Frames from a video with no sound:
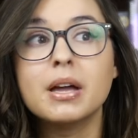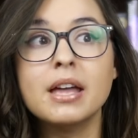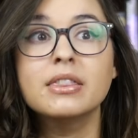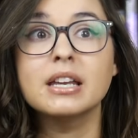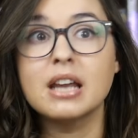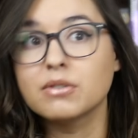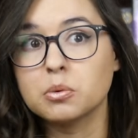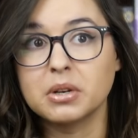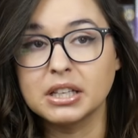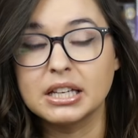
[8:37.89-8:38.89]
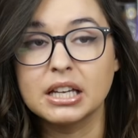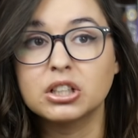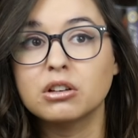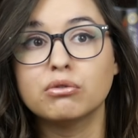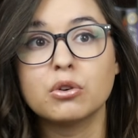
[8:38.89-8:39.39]
and they never really get
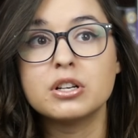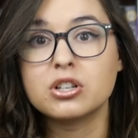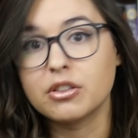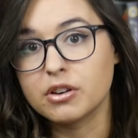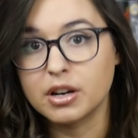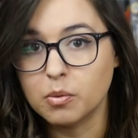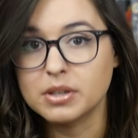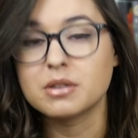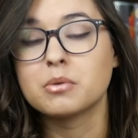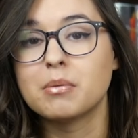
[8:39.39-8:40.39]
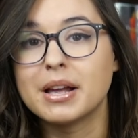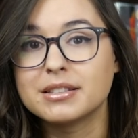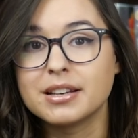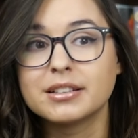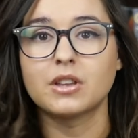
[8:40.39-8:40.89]
good for each other, and it wasn't romantic.